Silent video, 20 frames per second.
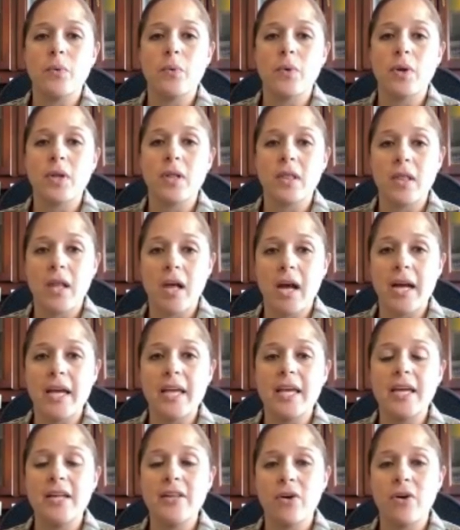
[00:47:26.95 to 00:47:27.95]

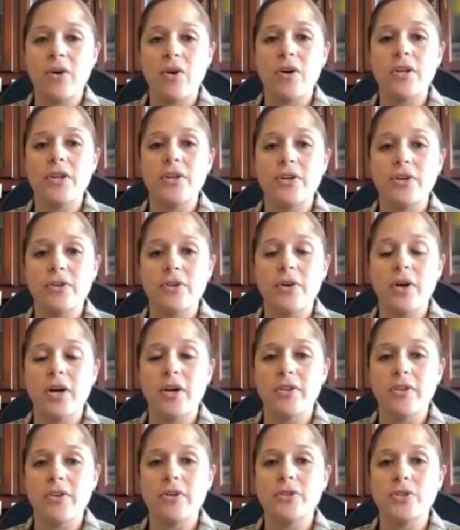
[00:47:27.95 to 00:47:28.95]
relying on your
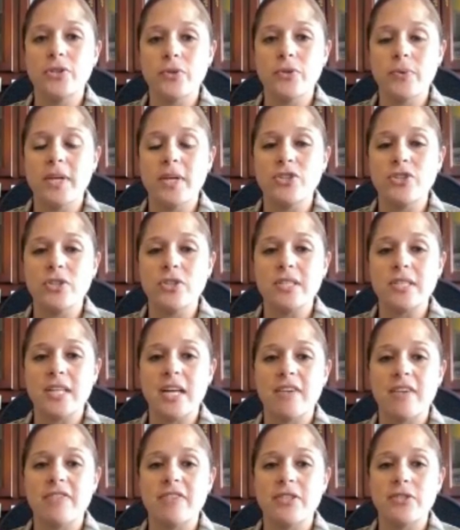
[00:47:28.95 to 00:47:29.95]
other duration
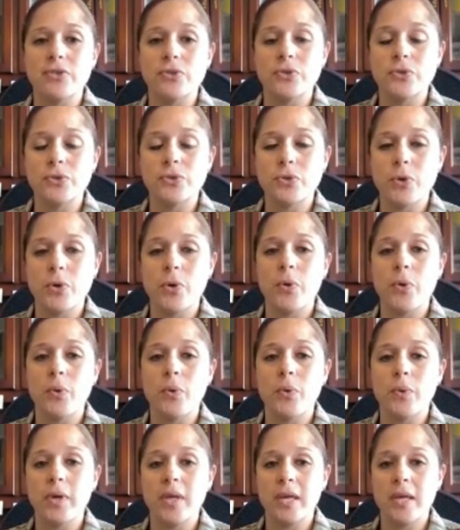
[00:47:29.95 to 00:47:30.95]
staff is
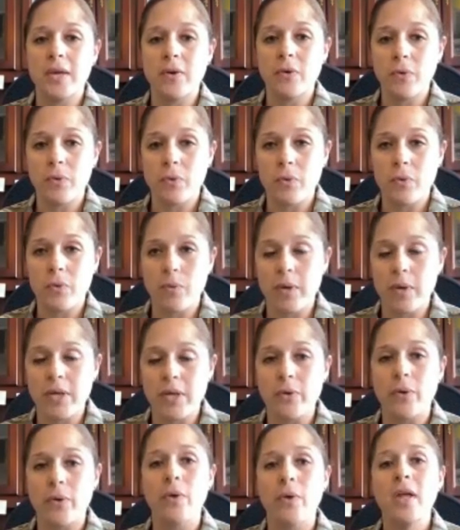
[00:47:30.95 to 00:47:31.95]
so
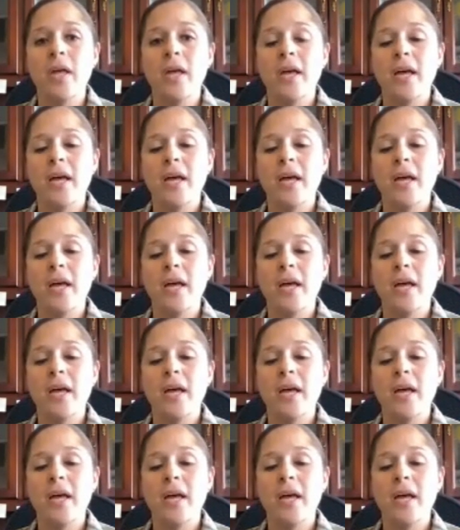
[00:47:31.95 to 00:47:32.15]
critical.